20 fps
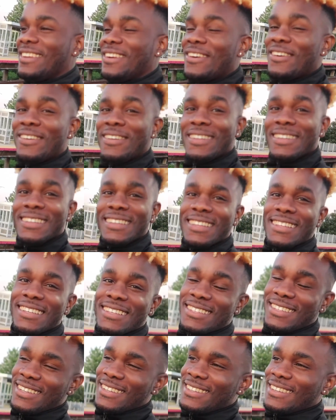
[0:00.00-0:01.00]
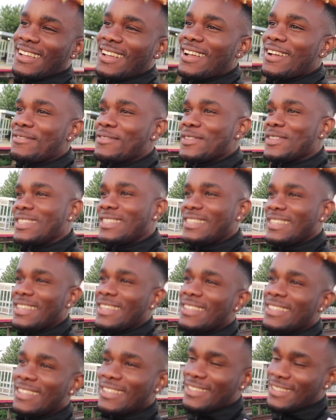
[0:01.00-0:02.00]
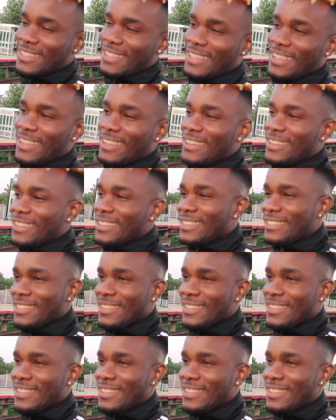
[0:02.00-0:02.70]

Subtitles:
Yo, legit, I haven't seen this kid